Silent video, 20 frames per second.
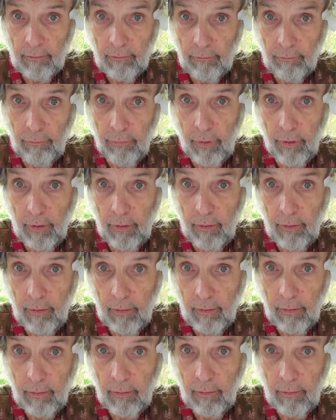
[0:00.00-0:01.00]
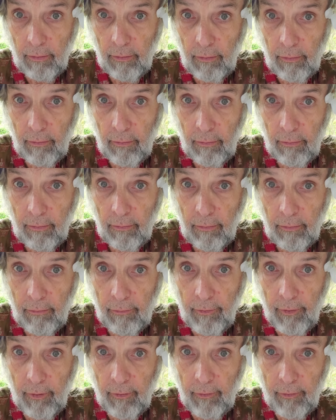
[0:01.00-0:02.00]
well,
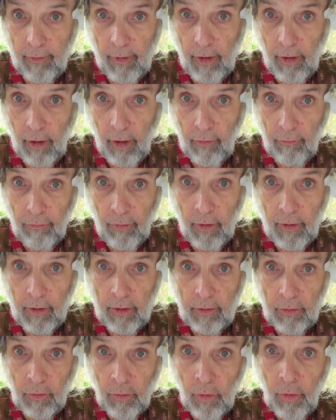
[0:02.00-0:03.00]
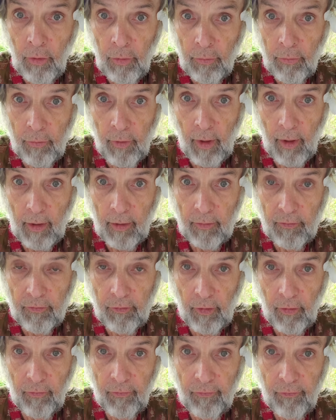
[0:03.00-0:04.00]
they already knew they
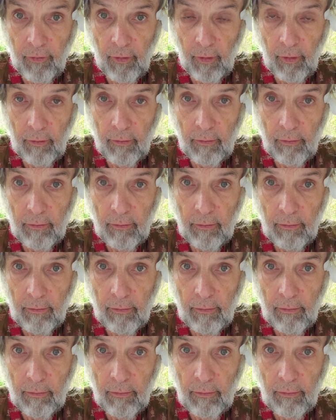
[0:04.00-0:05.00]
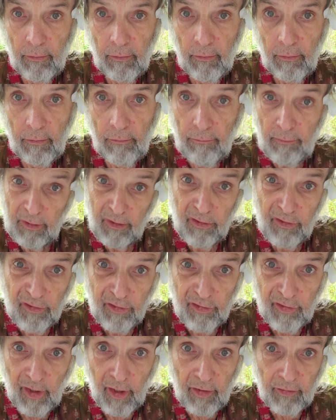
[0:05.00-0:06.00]
existed. Well, you
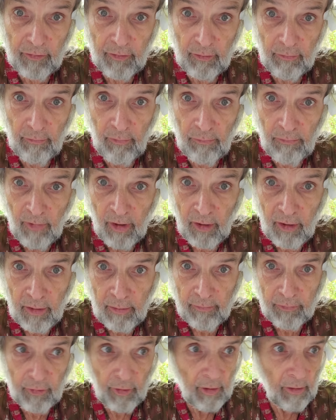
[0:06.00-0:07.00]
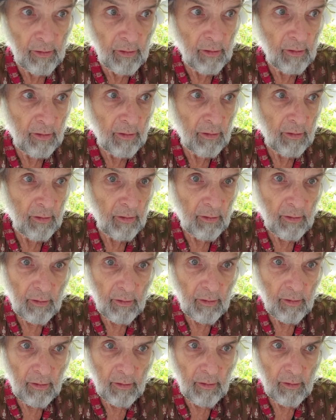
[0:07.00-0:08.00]
just ask their moms, huh?
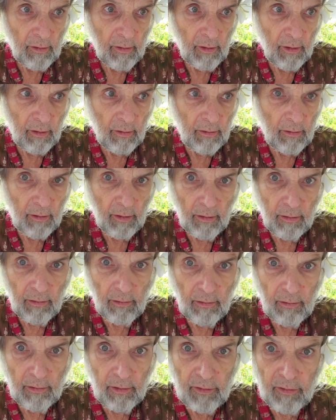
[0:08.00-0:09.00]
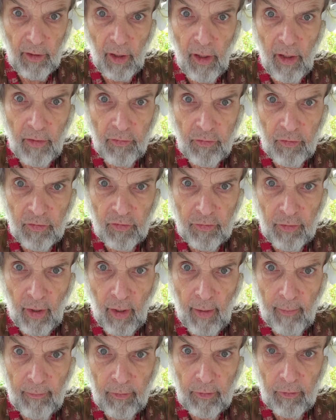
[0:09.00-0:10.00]
And a Dutch
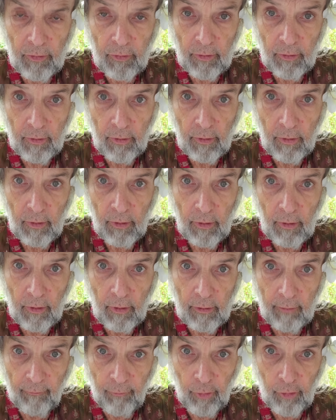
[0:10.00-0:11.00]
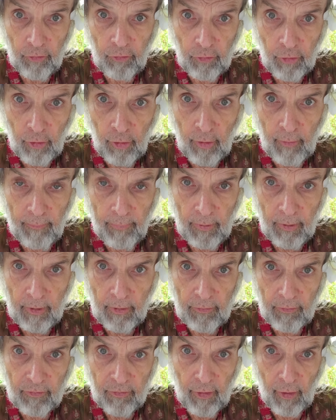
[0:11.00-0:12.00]
established the first
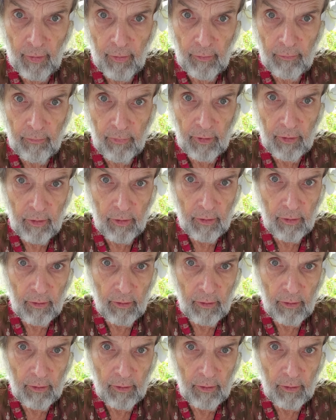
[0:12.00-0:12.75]
European settlement.